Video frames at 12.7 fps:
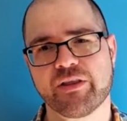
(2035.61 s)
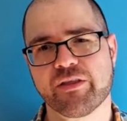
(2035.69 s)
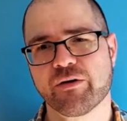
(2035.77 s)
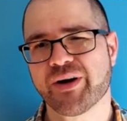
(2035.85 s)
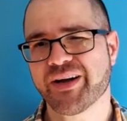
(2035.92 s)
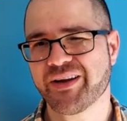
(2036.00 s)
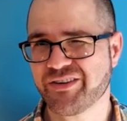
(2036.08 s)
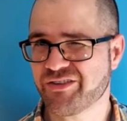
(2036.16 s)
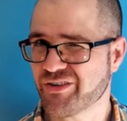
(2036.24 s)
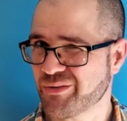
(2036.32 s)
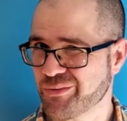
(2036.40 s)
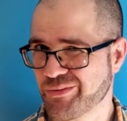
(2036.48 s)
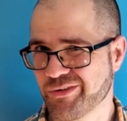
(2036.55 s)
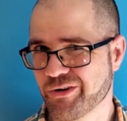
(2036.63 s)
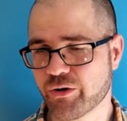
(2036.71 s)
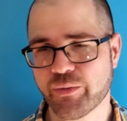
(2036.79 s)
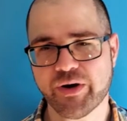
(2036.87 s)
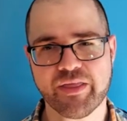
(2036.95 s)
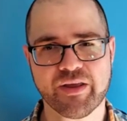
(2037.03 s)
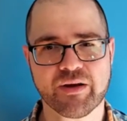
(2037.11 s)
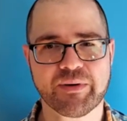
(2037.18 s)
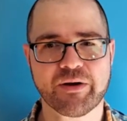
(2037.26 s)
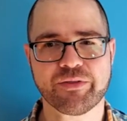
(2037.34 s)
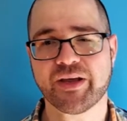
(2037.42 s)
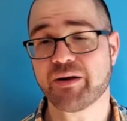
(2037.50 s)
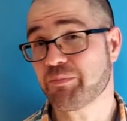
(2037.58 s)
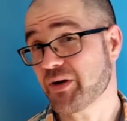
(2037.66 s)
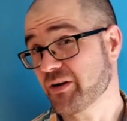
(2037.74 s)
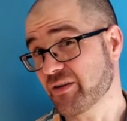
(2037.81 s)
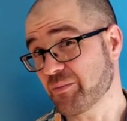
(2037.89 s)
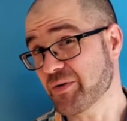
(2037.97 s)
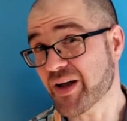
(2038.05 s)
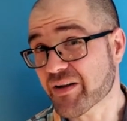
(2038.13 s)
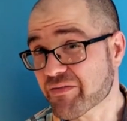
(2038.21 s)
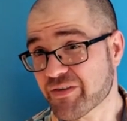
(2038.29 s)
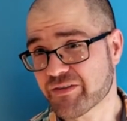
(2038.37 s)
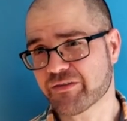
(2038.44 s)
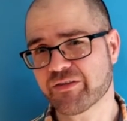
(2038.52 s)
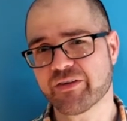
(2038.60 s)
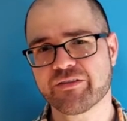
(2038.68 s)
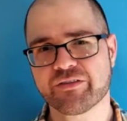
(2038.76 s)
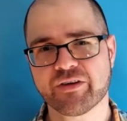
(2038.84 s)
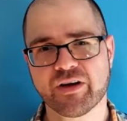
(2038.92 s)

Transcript: though I don't know anything about that because I'm not a physicist.